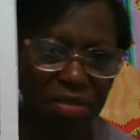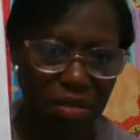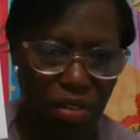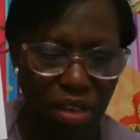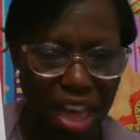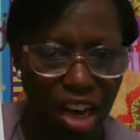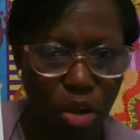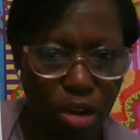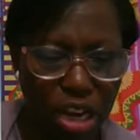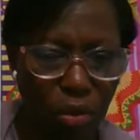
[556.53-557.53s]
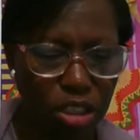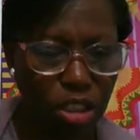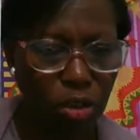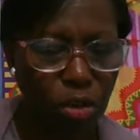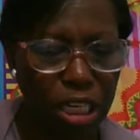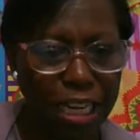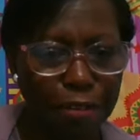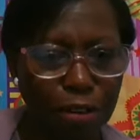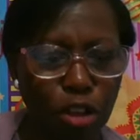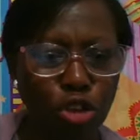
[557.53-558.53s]
we've had already was the
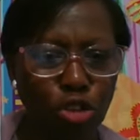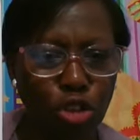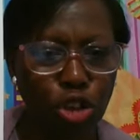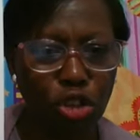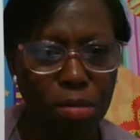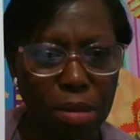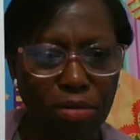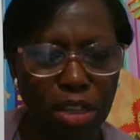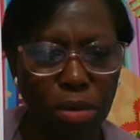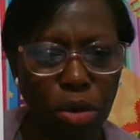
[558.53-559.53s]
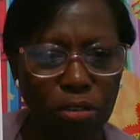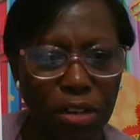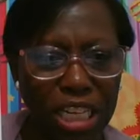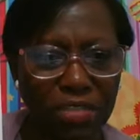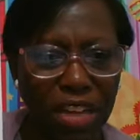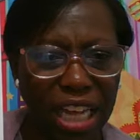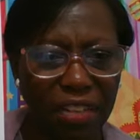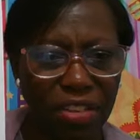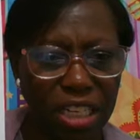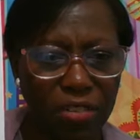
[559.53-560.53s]
leaf. Do you remember for the word for leaf? I
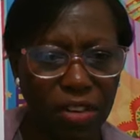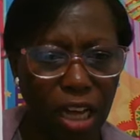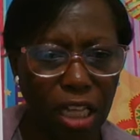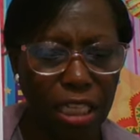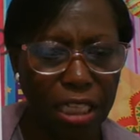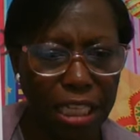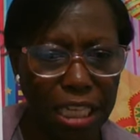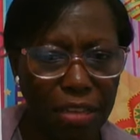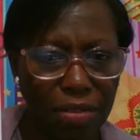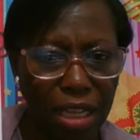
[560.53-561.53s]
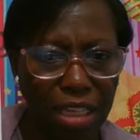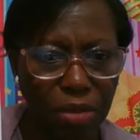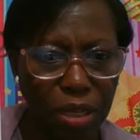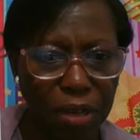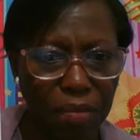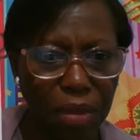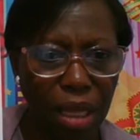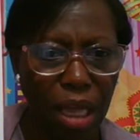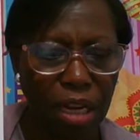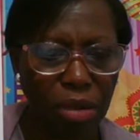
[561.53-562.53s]
gave a different color leaves last week
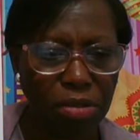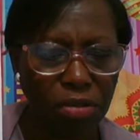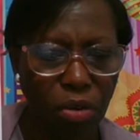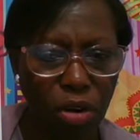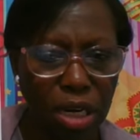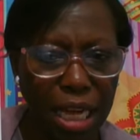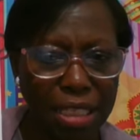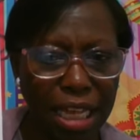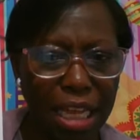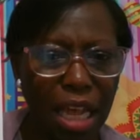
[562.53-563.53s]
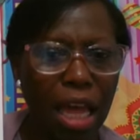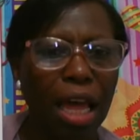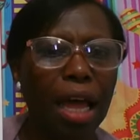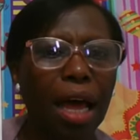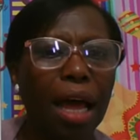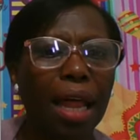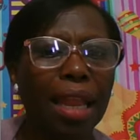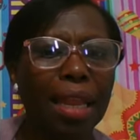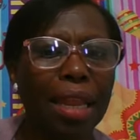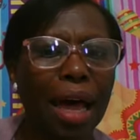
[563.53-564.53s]
and the weeks before, class A.
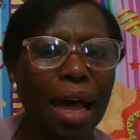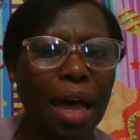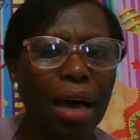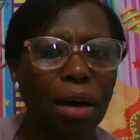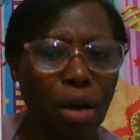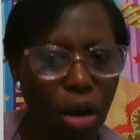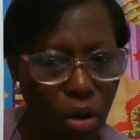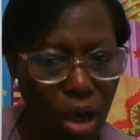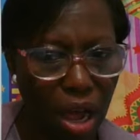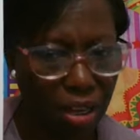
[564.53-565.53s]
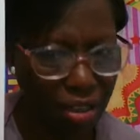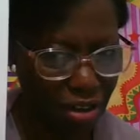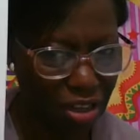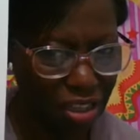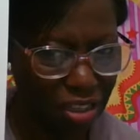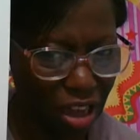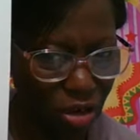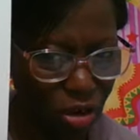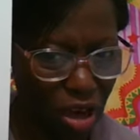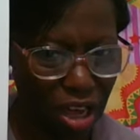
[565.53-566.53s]
La hoja. There it is. La
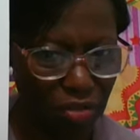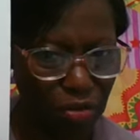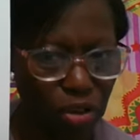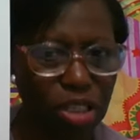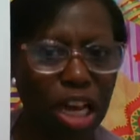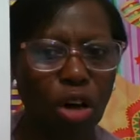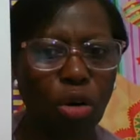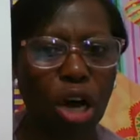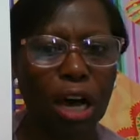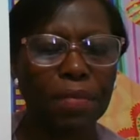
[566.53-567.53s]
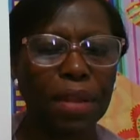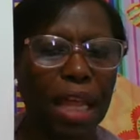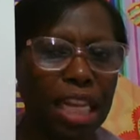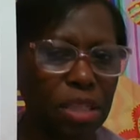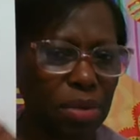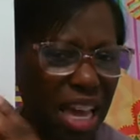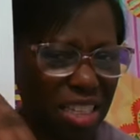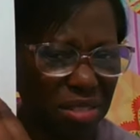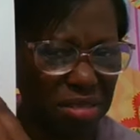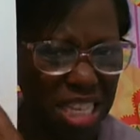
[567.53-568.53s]
hoja. But la hoja. This one
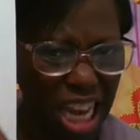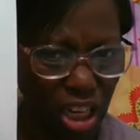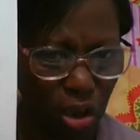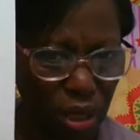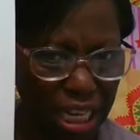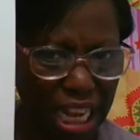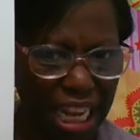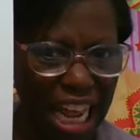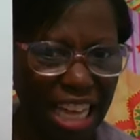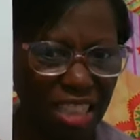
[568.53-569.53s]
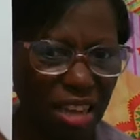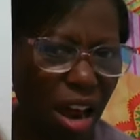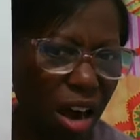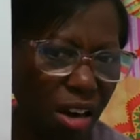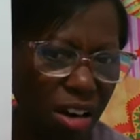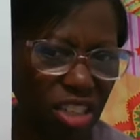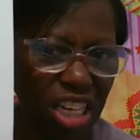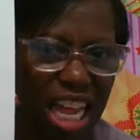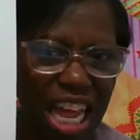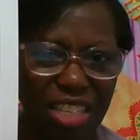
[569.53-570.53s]
has yellow in it, and it has orange,
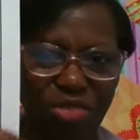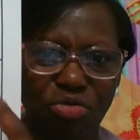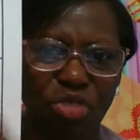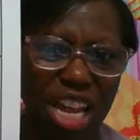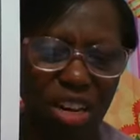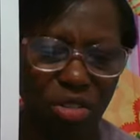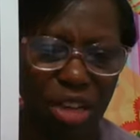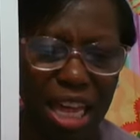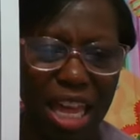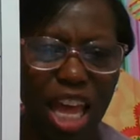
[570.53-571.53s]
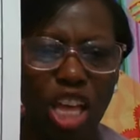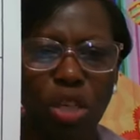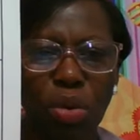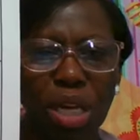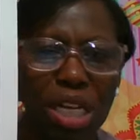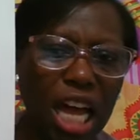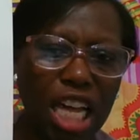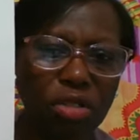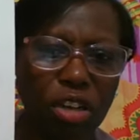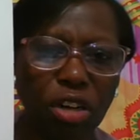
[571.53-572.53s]
and it has red. Okay. So we're going to
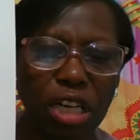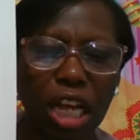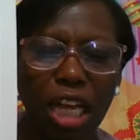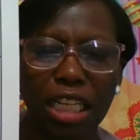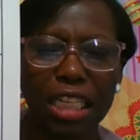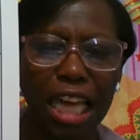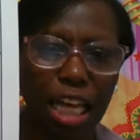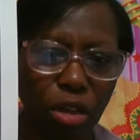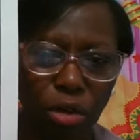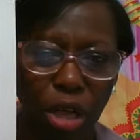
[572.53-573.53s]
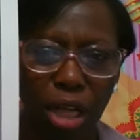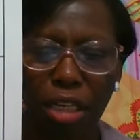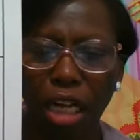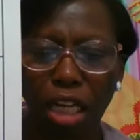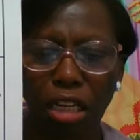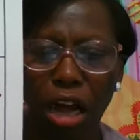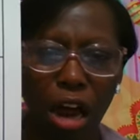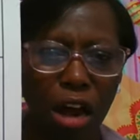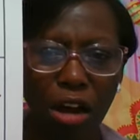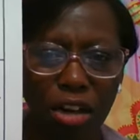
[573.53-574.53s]
concentrate on the color yellow, the color
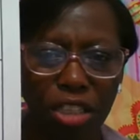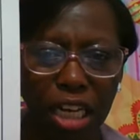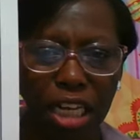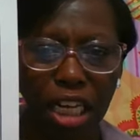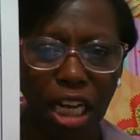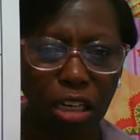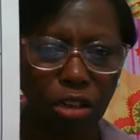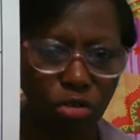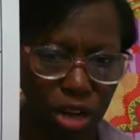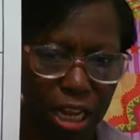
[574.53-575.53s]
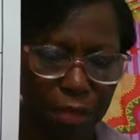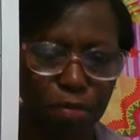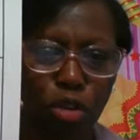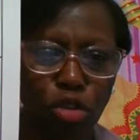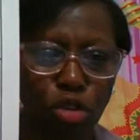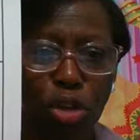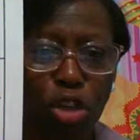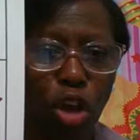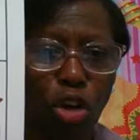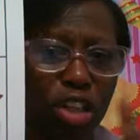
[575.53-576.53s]
orange, and the color red. So we
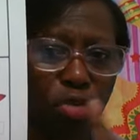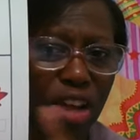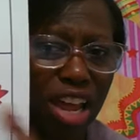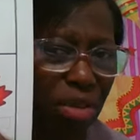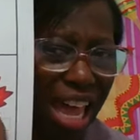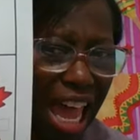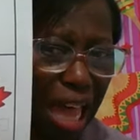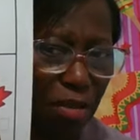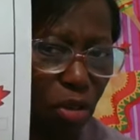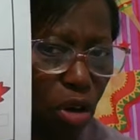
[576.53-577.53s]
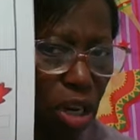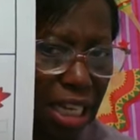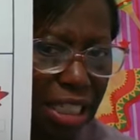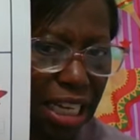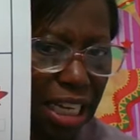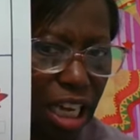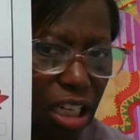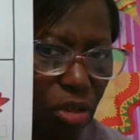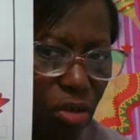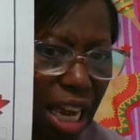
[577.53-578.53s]
know that red we had before, class, saying the
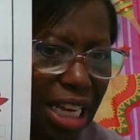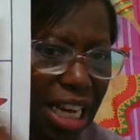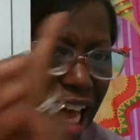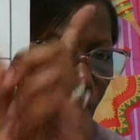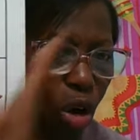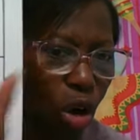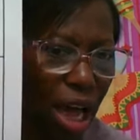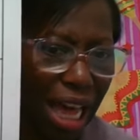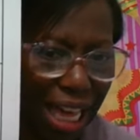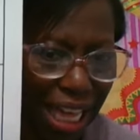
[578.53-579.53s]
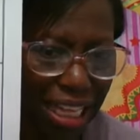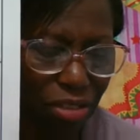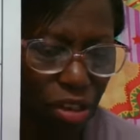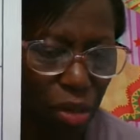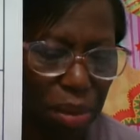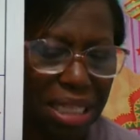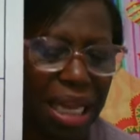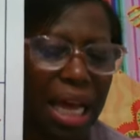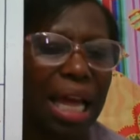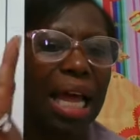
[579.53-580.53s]
color red, la hoja es,
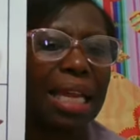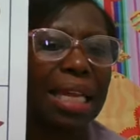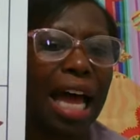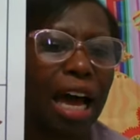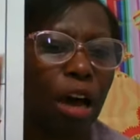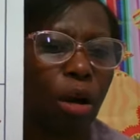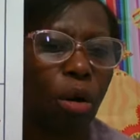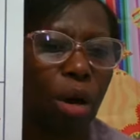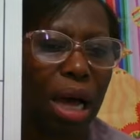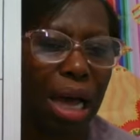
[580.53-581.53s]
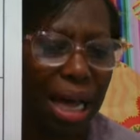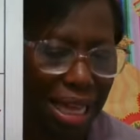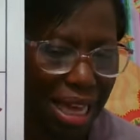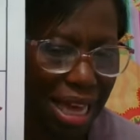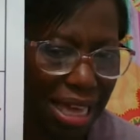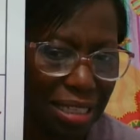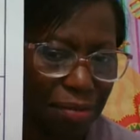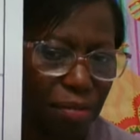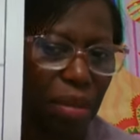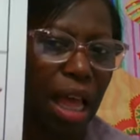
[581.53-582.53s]
repita, la hoja es,